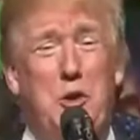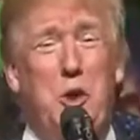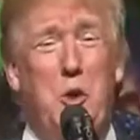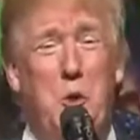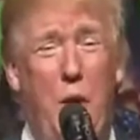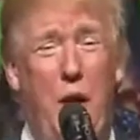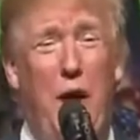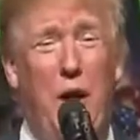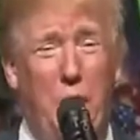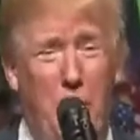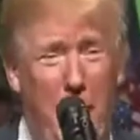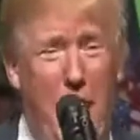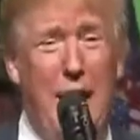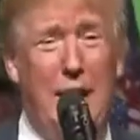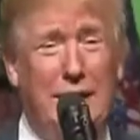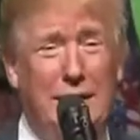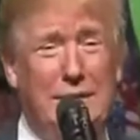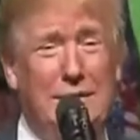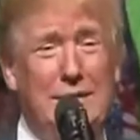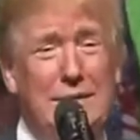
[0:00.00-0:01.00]
too well, right?
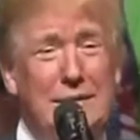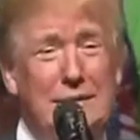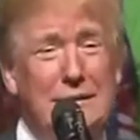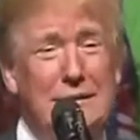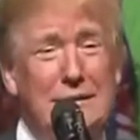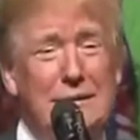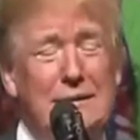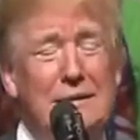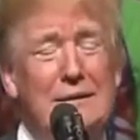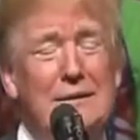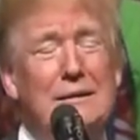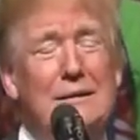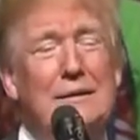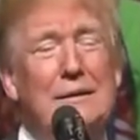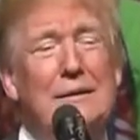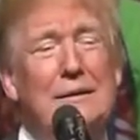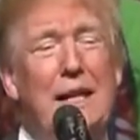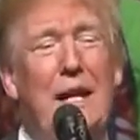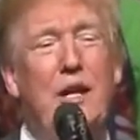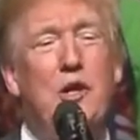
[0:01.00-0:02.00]

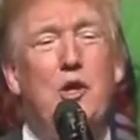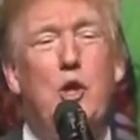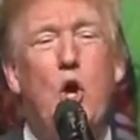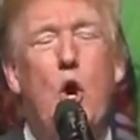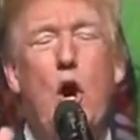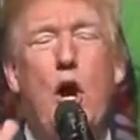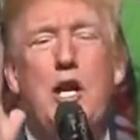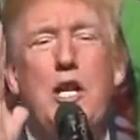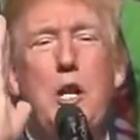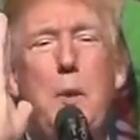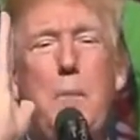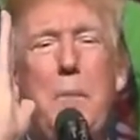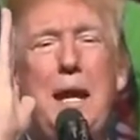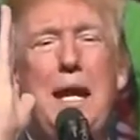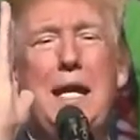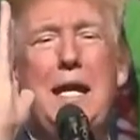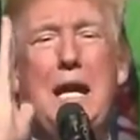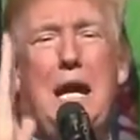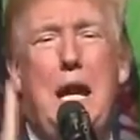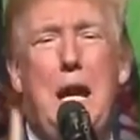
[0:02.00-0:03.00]
It's going to be
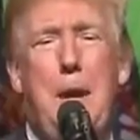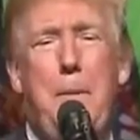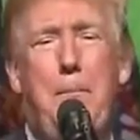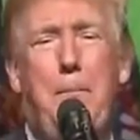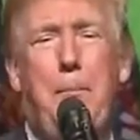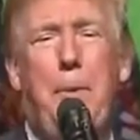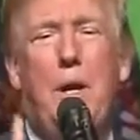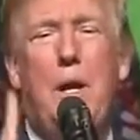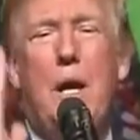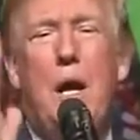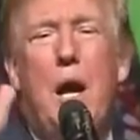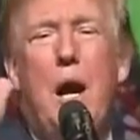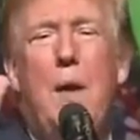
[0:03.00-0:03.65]
Keep